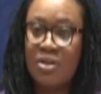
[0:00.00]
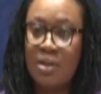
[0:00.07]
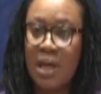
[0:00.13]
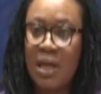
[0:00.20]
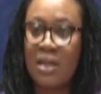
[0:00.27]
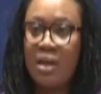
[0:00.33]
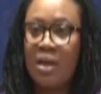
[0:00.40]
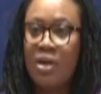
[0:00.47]
sure
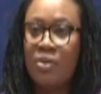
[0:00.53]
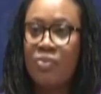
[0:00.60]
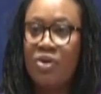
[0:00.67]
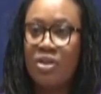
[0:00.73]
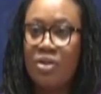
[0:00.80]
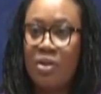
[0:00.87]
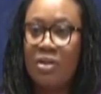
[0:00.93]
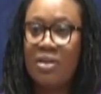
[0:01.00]
that
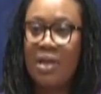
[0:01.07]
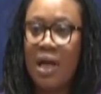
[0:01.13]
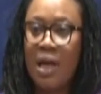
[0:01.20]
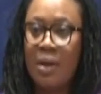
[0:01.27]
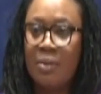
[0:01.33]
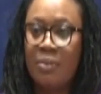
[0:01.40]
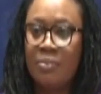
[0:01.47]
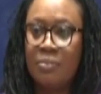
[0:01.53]
results
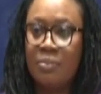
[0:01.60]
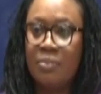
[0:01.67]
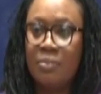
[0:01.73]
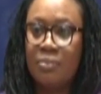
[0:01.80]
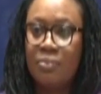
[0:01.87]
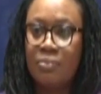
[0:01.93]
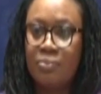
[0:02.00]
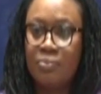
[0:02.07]
are
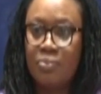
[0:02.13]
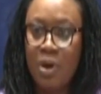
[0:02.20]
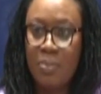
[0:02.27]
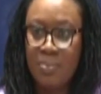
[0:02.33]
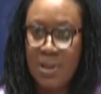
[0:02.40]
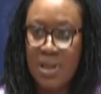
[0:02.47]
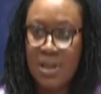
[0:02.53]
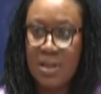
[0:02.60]

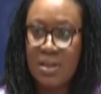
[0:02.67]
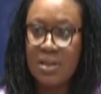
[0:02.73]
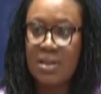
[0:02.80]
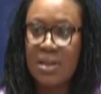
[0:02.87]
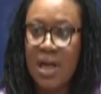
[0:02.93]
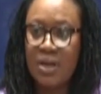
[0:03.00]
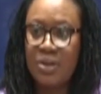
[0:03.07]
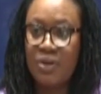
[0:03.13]
properly
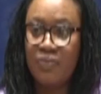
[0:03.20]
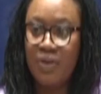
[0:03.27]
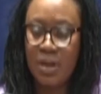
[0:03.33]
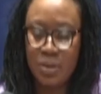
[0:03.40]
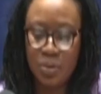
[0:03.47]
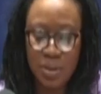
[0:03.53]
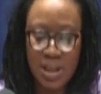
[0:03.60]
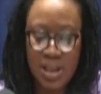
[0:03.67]
signed off
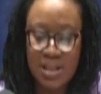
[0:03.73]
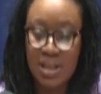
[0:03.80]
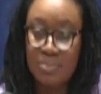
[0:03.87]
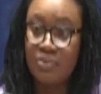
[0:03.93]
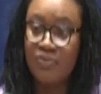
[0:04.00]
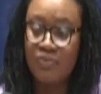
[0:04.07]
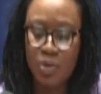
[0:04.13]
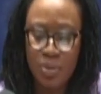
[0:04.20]
and
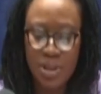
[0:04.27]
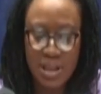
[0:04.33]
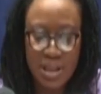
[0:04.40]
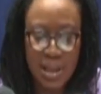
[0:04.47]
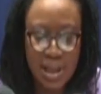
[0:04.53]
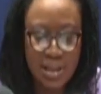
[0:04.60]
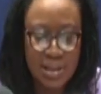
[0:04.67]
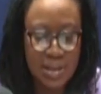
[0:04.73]
collated before we
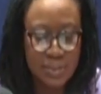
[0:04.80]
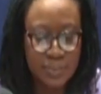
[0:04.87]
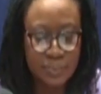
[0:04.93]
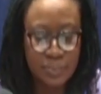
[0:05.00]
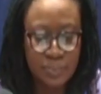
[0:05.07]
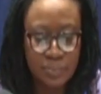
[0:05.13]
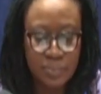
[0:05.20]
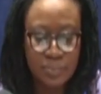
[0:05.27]
declare it.
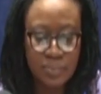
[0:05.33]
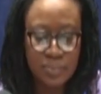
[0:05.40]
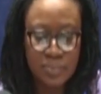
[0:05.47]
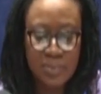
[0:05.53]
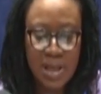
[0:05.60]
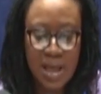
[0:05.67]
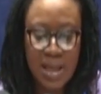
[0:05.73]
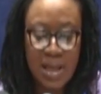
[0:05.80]

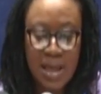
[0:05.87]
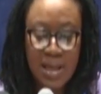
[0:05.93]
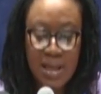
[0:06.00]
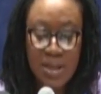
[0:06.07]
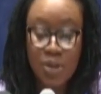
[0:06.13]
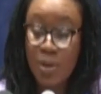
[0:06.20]
Again, in